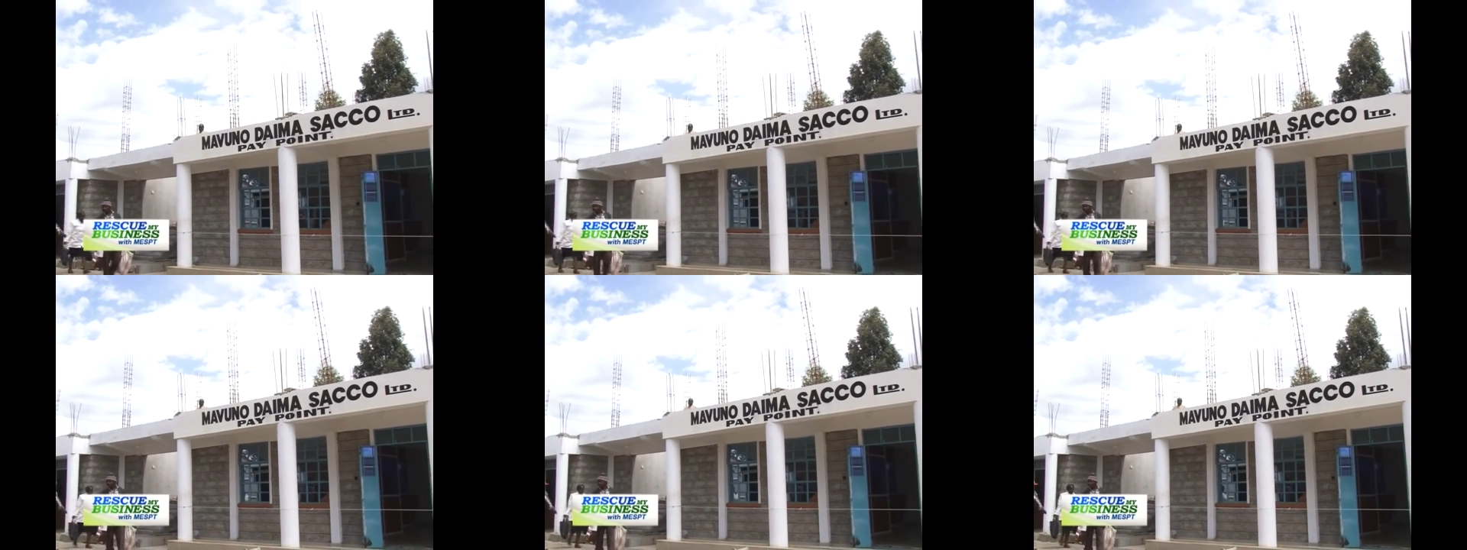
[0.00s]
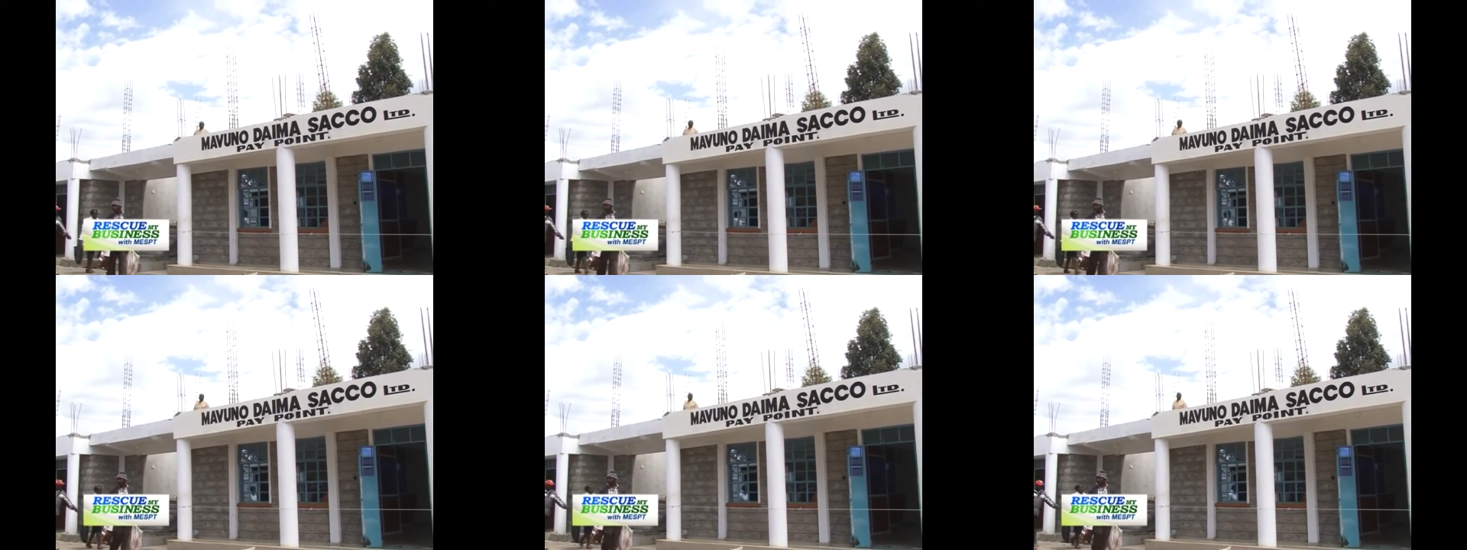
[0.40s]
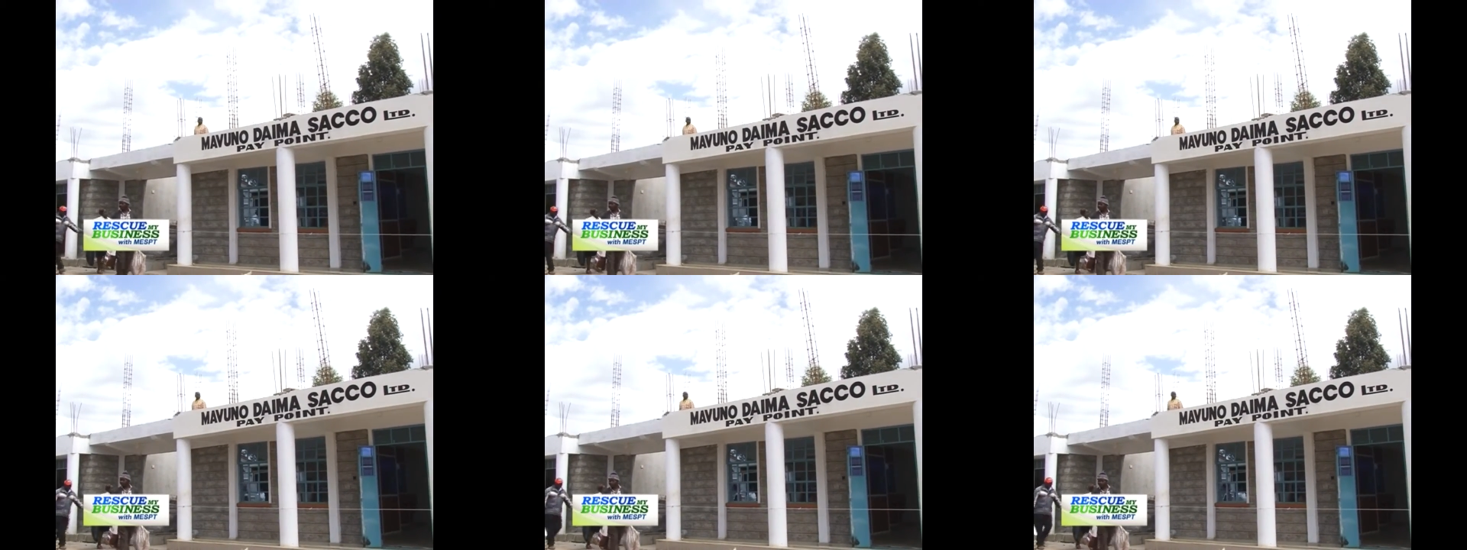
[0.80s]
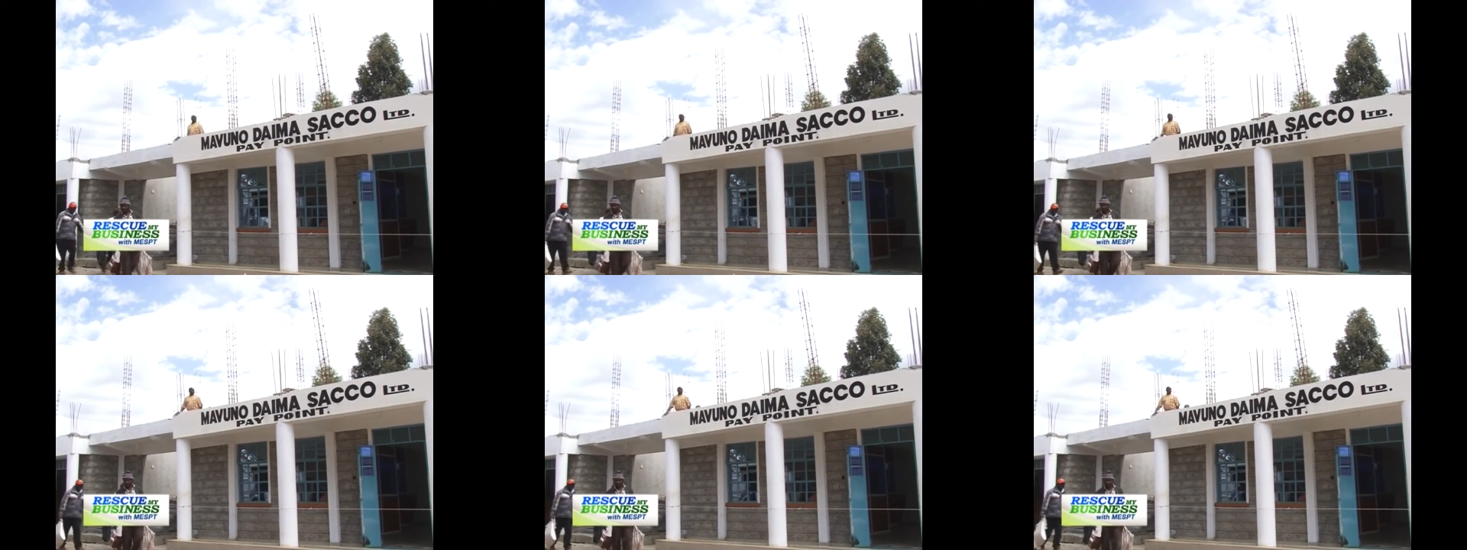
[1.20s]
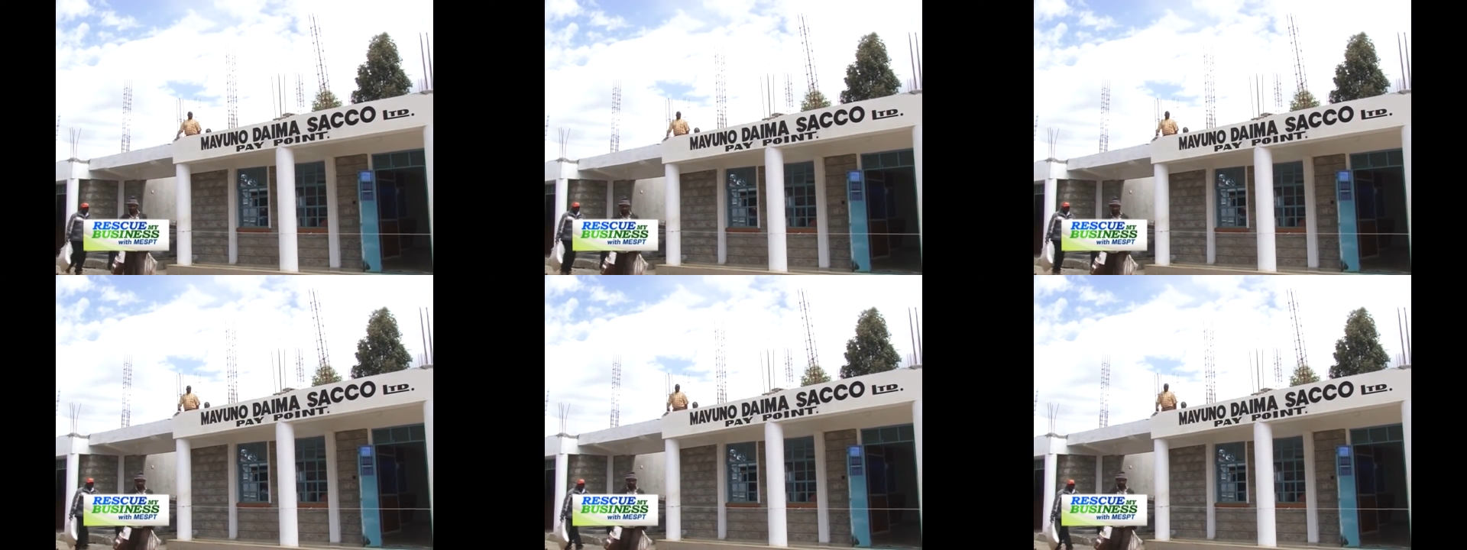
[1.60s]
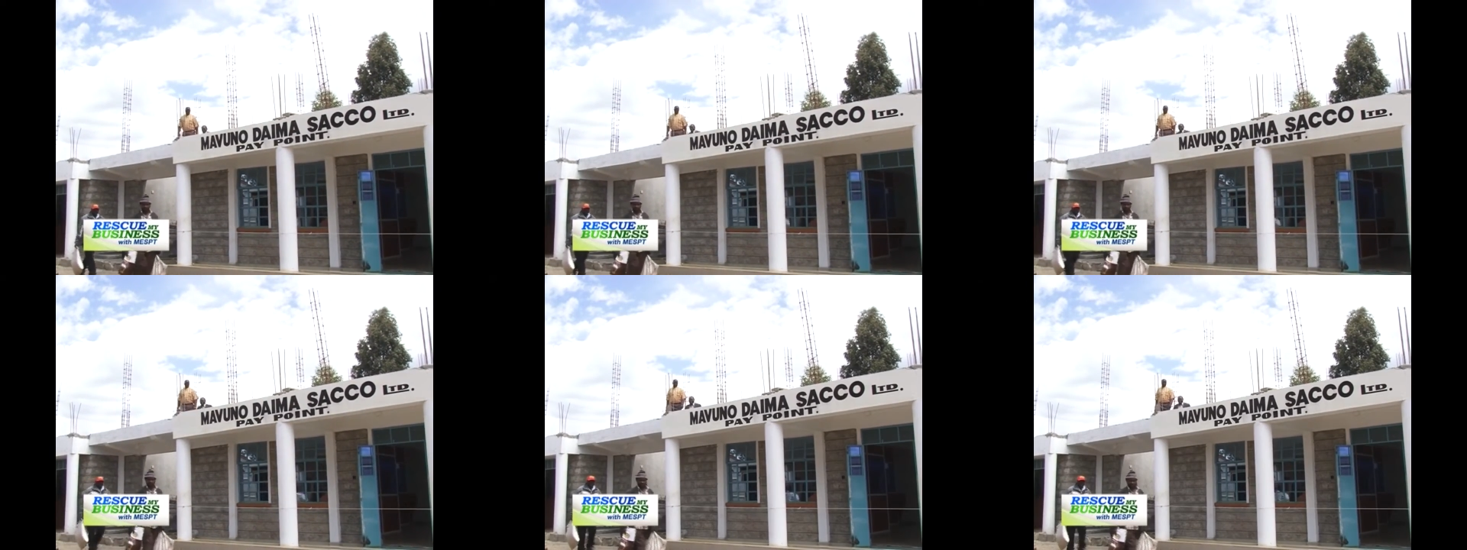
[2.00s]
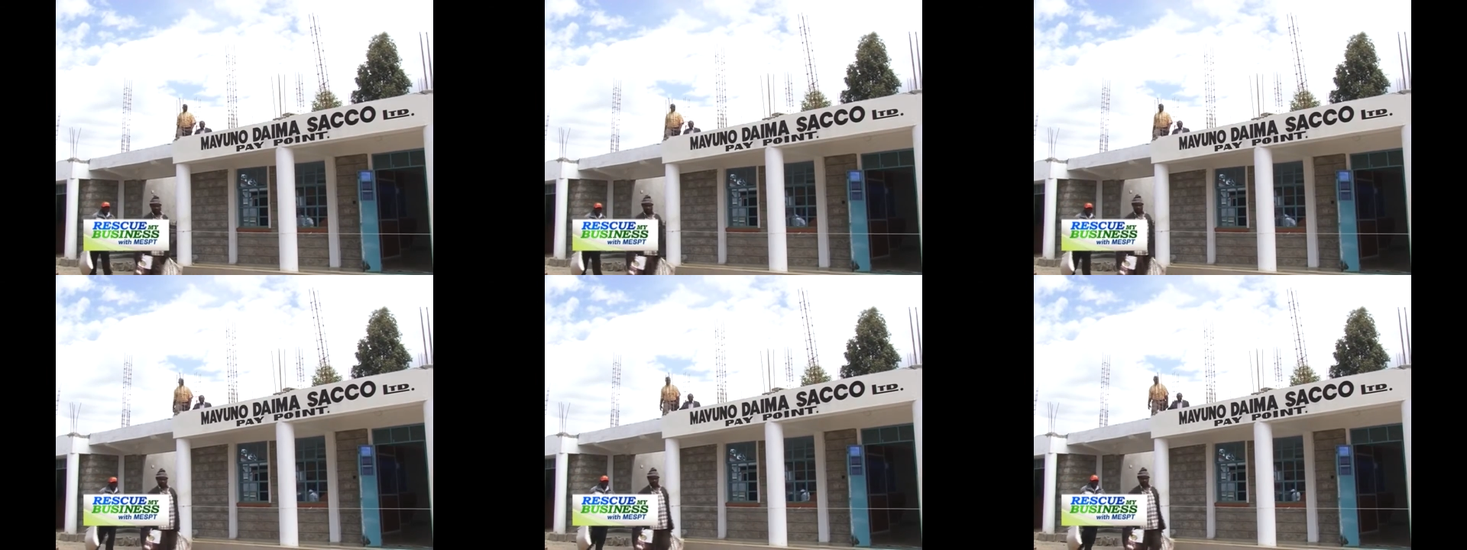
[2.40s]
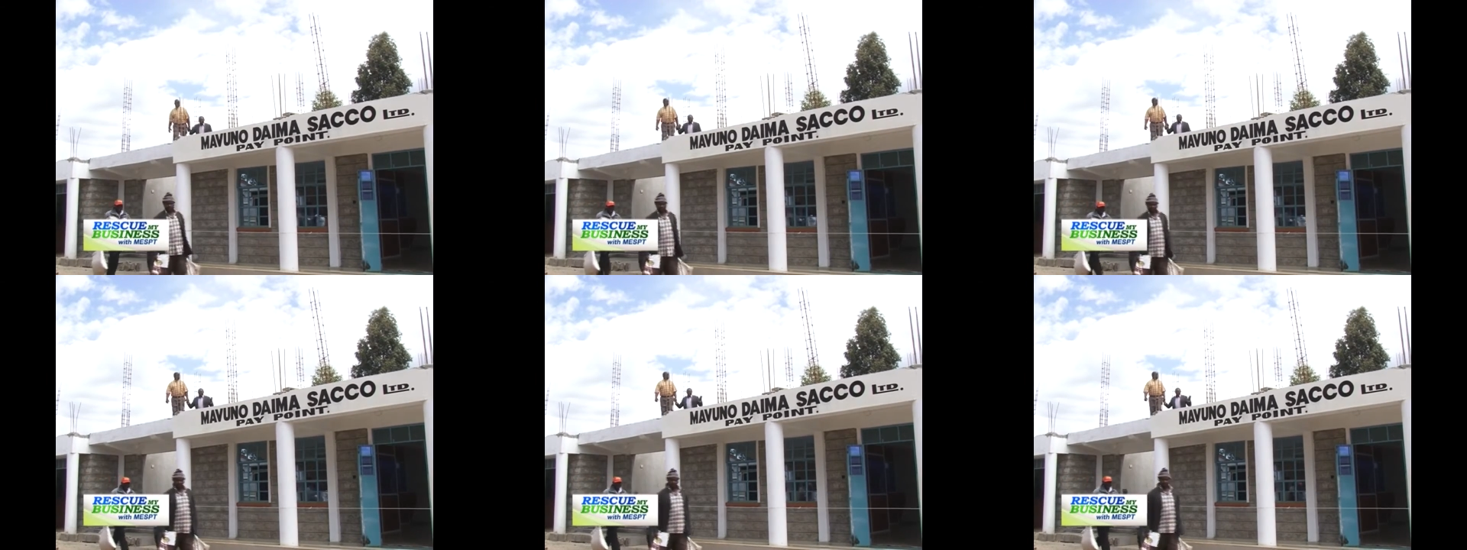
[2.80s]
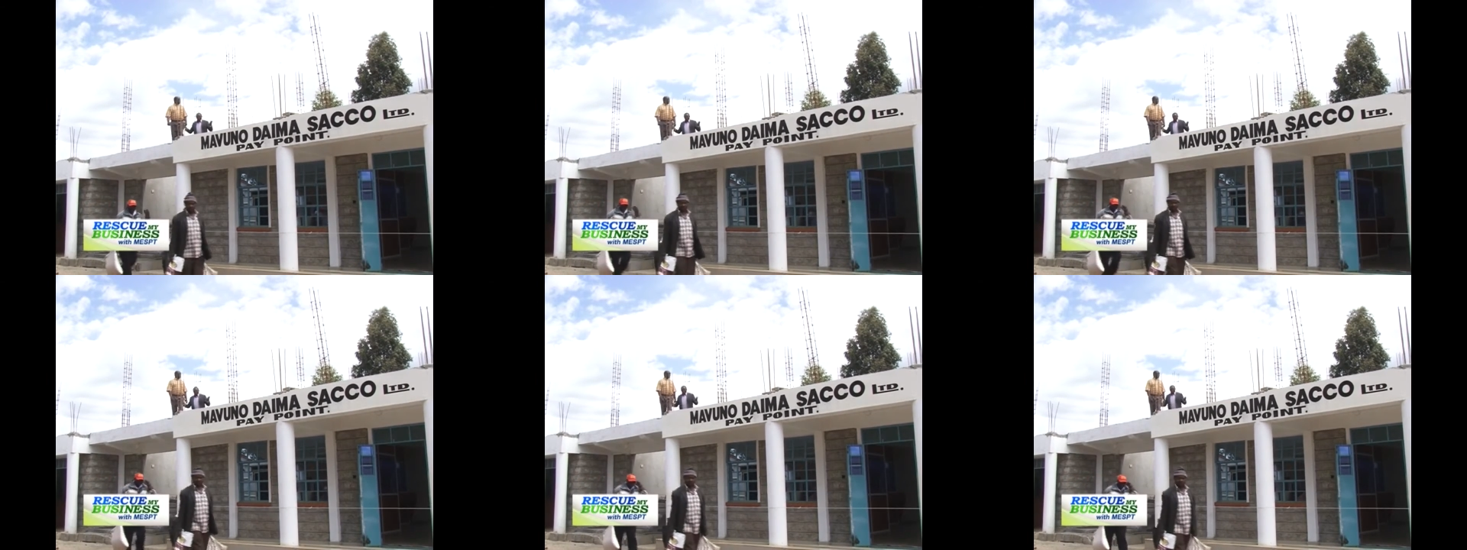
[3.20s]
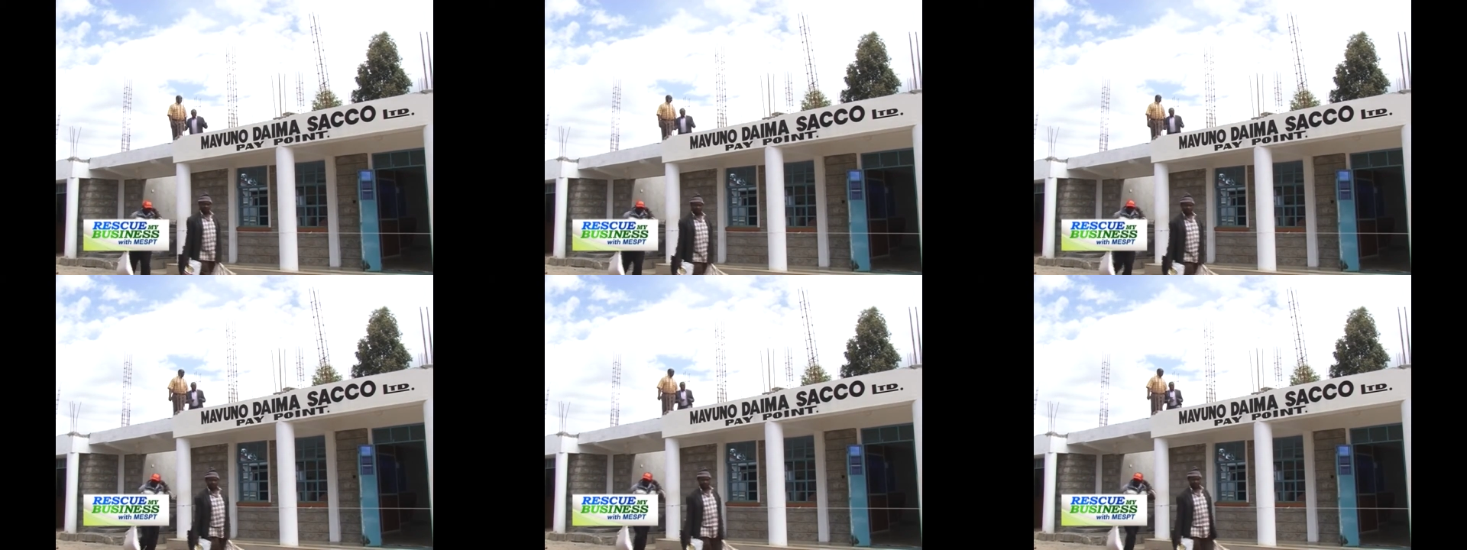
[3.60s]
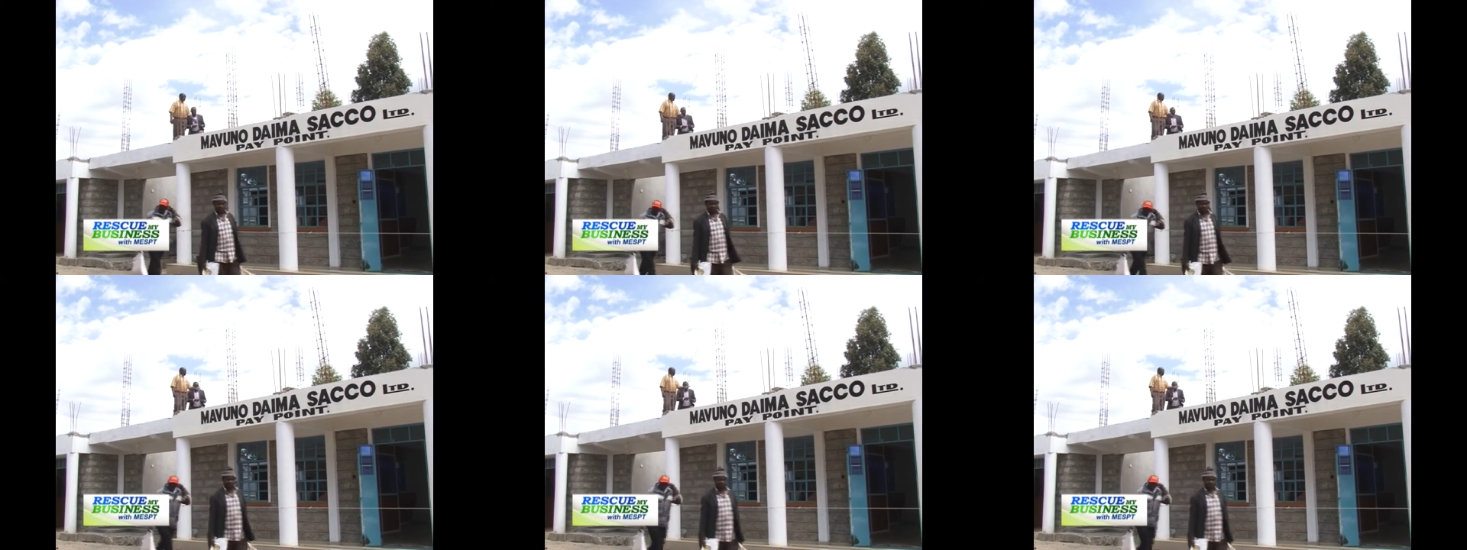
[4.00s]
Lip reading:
(no speaker visible)